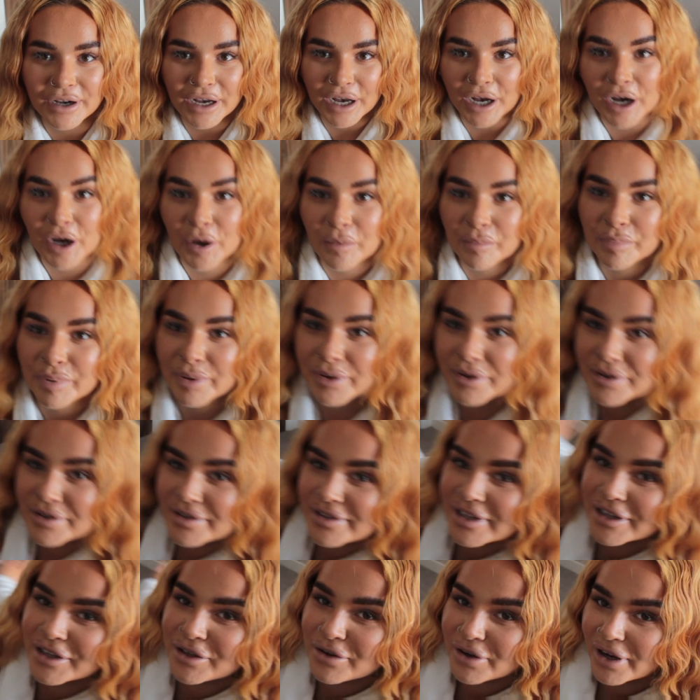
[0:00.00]
up
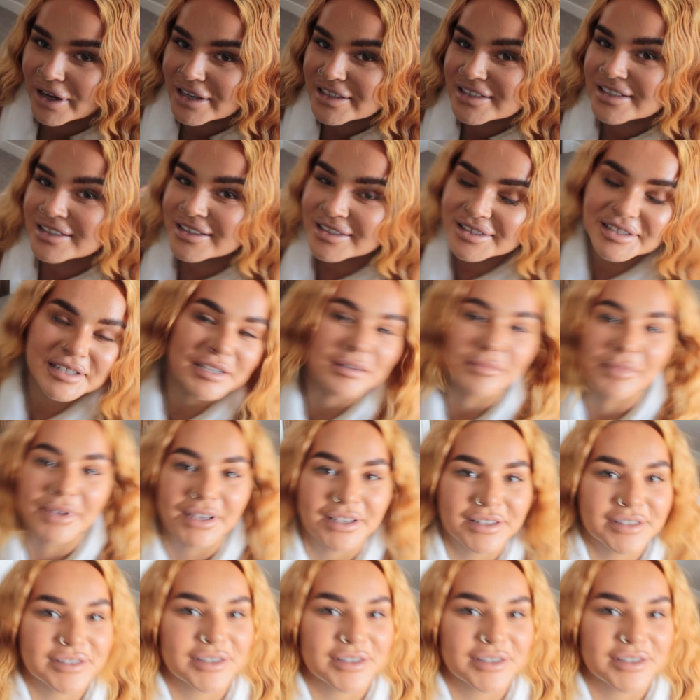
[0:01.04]
so that you guys can see me.